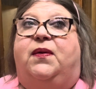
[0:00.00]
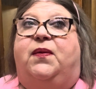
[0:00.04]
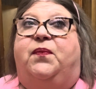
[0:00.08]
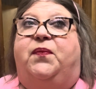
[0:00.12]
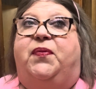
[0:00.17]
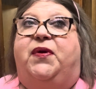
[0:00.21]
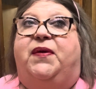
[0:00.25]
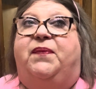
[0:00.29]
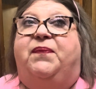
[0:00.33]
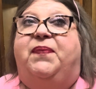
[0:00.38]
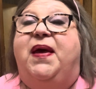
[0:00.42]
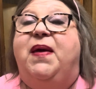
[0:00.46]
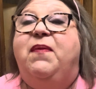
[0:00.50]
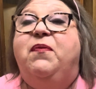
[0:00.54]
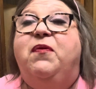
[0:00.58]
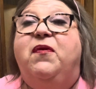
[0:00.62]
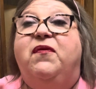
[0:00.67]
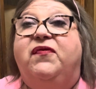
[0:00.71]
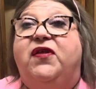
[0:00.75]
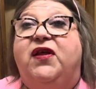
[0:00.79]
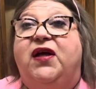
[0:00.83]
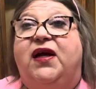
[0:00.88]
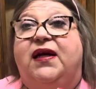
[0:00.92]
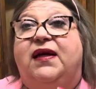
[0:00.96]
But people
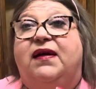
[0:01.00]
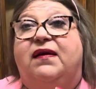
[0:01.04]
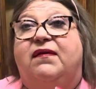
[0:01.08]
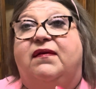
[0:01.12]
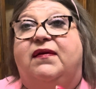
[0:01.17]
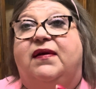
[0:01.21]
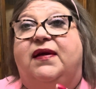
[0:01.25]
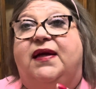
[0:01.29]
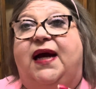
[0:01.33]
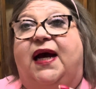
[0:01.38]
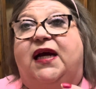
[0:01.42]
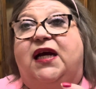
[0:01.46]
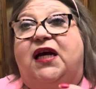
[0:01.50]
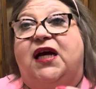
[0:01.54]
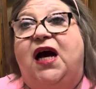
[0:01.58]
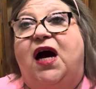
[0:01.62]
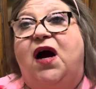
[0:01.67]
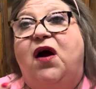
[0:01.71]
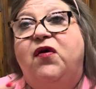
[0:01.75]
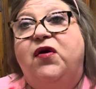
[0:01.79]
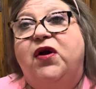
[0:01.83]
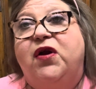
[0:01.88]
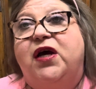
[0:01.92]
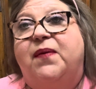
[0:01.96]
have got
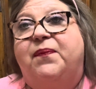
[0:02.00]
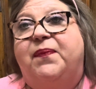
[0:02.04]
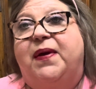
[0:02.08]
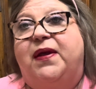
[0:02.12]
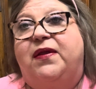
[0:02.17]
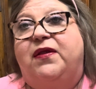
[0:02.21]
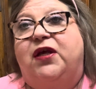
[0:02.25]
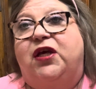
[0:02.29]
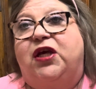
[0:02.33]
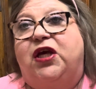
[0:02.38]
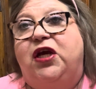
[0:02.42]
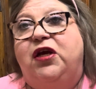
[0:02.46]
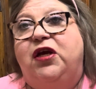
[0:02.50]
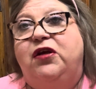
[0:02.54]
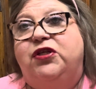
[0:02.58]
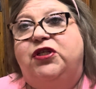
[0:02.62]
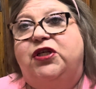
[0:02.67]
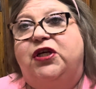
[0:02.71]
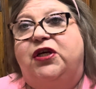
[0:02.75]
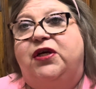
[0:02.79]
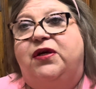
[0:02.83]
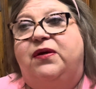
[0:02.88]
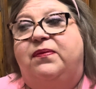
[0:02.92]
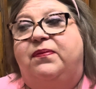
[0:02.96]
caught up in the
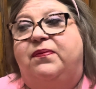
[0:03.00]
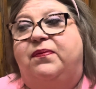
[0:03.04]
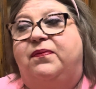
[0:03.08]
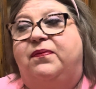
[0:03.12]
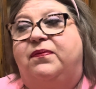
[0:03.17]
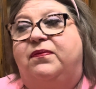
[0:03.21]
YouTube